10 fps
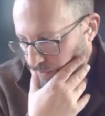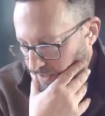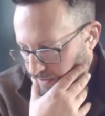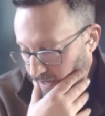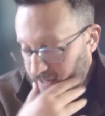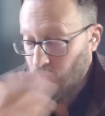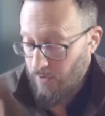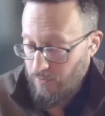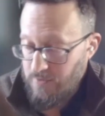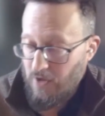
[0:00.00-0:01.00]
when he's the
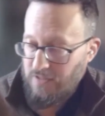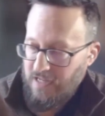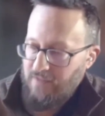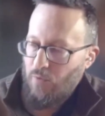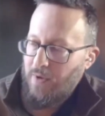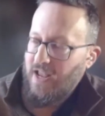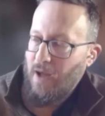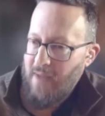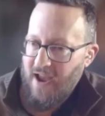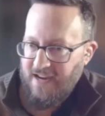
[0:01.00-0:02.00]
one who was on leave, and when he
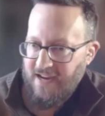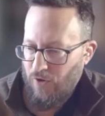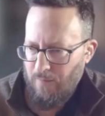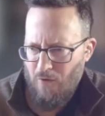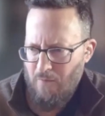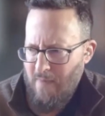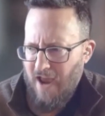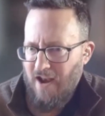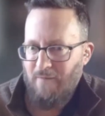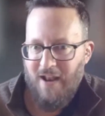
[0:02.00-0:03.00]
got back, I told him, oh
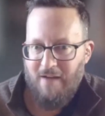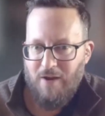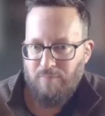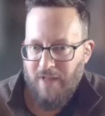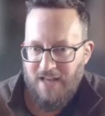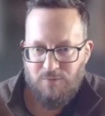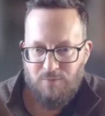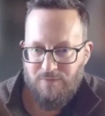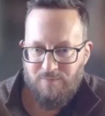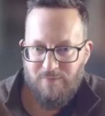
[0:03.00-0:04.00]
man, I've been having a
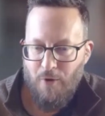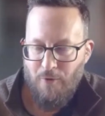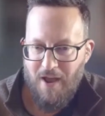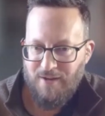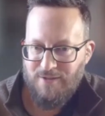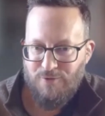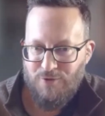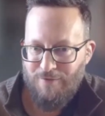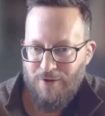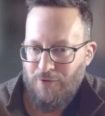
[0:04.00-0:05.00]
blast with Codex. You
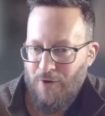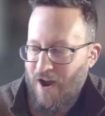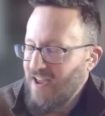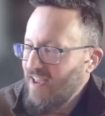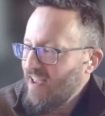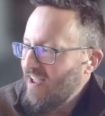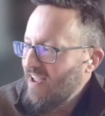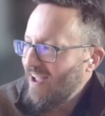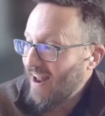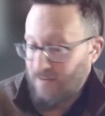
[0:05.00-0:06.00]
should give it a try.
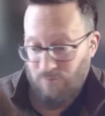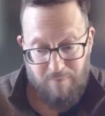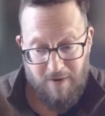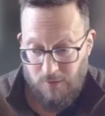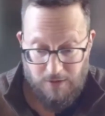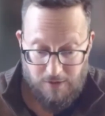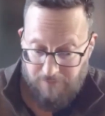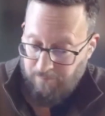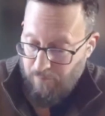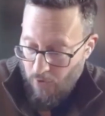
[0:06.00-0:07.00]
And I basically
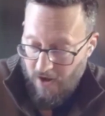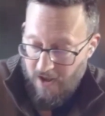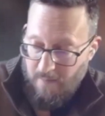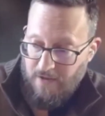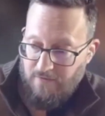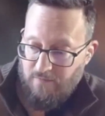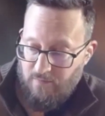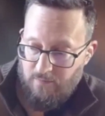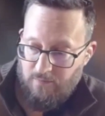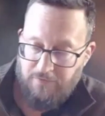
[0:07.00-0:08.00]
just pointed him to
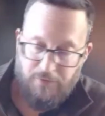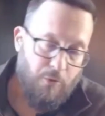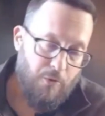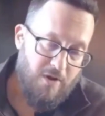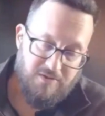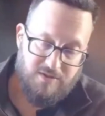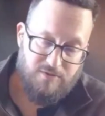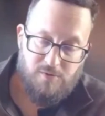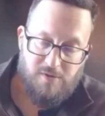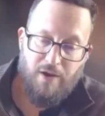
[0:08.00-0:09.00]

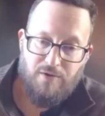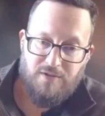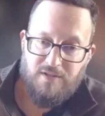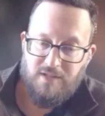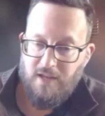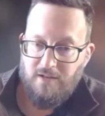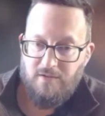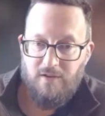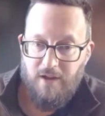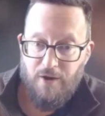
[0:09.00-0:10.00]
Florent's newsletters and
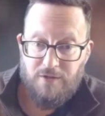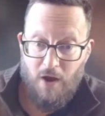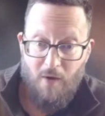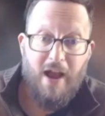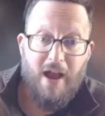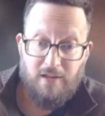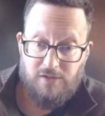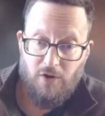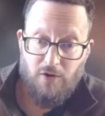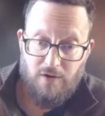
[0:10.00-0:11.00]
said, here's how I
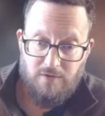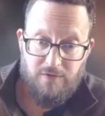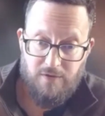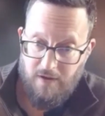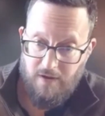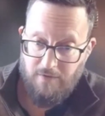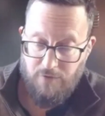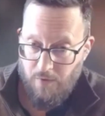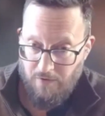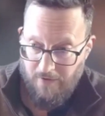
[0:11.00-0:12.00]
got started. And if
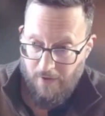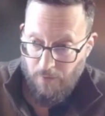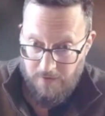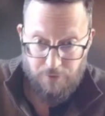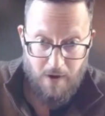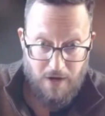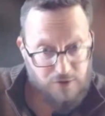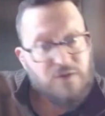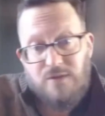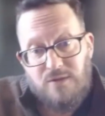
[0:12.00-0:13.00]
you want to follow these
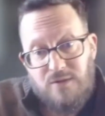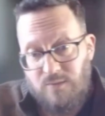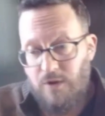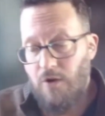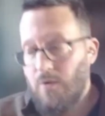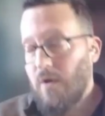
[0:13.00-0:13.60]
directions,